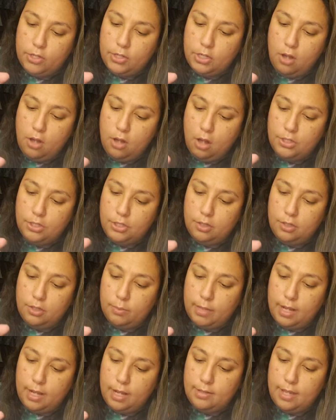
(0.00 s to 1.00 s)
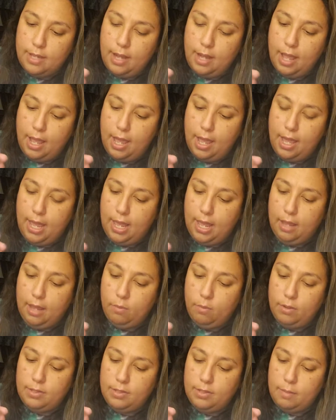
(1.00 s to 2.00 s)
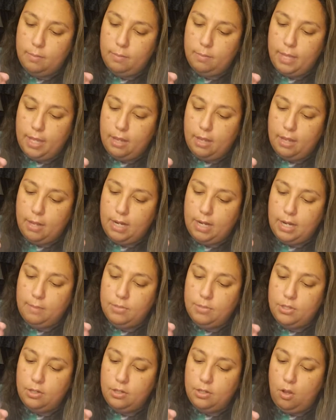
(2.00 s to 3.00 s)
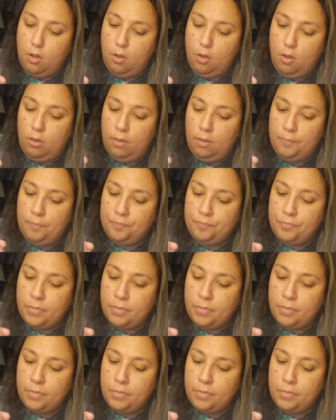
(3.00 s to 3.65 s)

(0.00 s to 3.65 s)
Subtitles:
talk to him, and I said, "Hey, what's up, man? My name's Nichole."